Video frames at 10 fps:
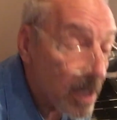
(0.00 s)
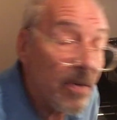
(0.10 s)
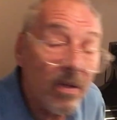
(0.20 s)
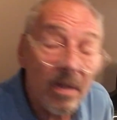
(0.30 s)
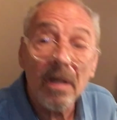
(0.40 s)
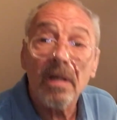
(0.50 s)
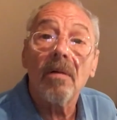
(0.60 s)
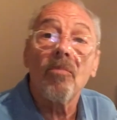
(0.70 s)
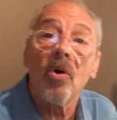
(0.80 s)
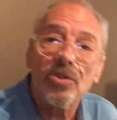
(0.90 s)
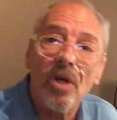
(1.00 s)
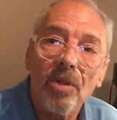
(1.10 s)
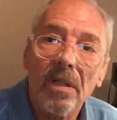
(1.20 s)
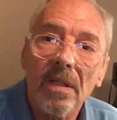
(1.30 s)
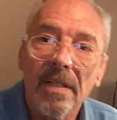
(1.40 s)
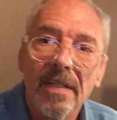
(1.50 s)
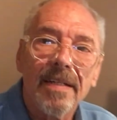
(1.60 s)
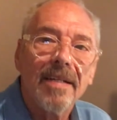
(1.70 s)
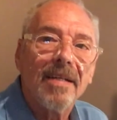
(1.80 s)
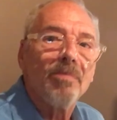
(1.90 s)
even more troubling
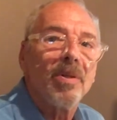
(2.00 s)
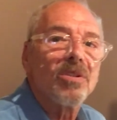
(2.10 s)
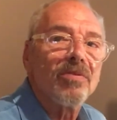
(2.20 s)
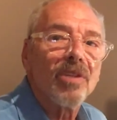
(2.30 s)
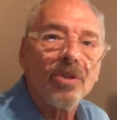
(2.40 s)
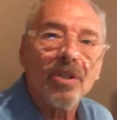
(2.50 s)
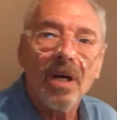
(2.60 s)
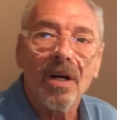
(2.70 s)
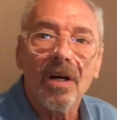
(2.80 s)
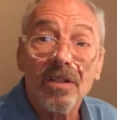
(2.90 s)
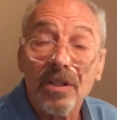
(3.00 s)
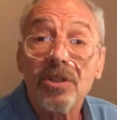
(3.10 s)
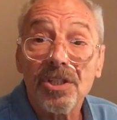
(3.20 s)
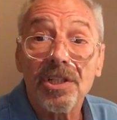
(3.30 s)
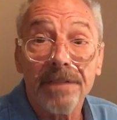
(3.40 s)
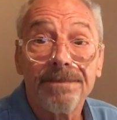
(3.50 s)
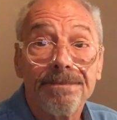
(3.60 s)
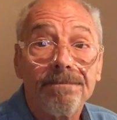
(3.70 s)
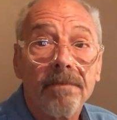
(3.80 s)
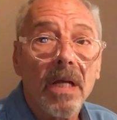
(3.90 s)
piece of liturgy,
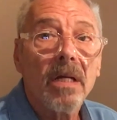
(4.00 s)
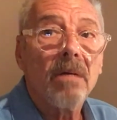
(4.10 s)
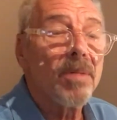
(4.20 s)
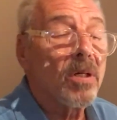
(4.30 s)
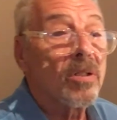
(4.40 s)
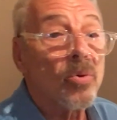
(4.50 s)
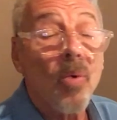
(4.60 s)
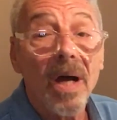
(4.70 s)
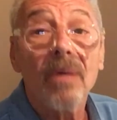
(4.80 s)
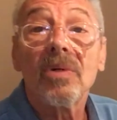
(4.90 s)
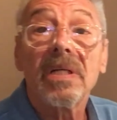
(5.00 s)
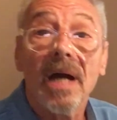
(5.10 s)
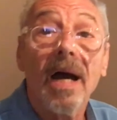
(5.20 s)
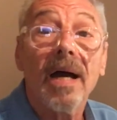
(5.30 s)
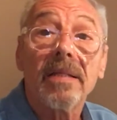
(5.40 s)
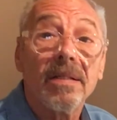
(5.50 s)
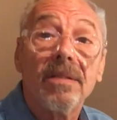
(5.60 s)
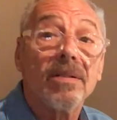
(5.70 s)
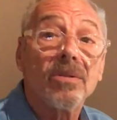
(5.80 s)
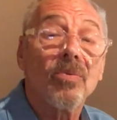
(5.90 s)
because why would God,
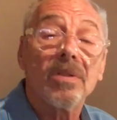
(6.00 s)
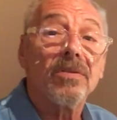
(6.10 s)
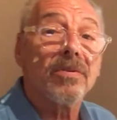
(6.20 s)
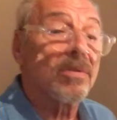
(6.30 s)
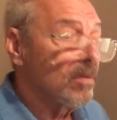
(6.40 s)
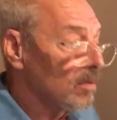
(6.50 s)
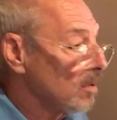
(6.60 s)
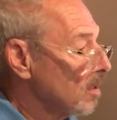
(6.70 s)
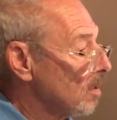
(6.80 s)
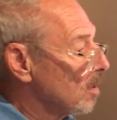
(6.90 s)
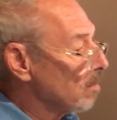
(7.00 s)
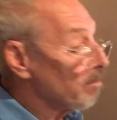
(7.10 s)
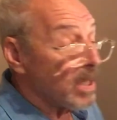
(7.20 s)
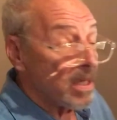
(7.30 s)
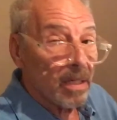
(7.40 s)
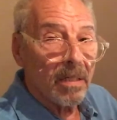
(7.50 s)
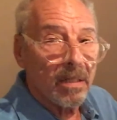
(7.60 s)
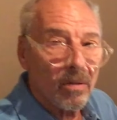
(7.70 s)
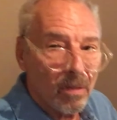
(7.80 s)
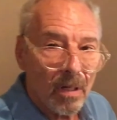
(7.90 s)
this wonderful being,
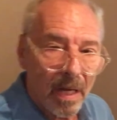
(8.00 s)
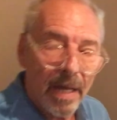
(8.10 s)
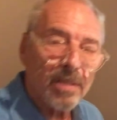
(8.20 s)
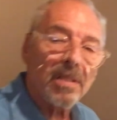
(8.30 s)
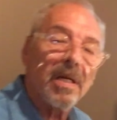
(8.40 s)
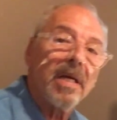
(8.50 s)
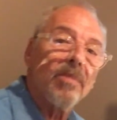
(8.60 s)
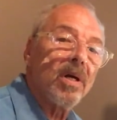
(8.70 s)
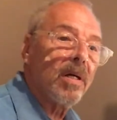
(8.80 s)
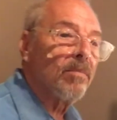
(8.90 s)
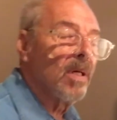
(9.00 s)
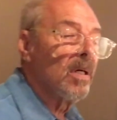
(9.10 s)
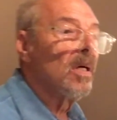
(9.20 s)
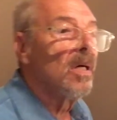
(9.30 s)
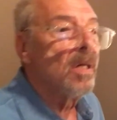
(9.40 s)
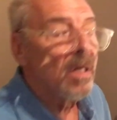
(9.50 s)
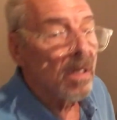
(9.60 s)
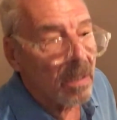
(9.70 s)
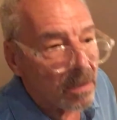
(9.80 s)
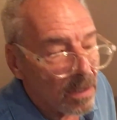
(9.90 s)
ask Abraham
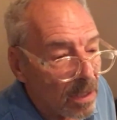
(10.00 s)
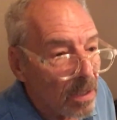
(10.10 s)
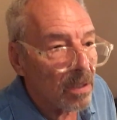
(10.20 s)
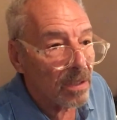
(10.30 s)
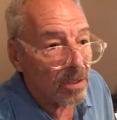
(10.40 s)
to kill his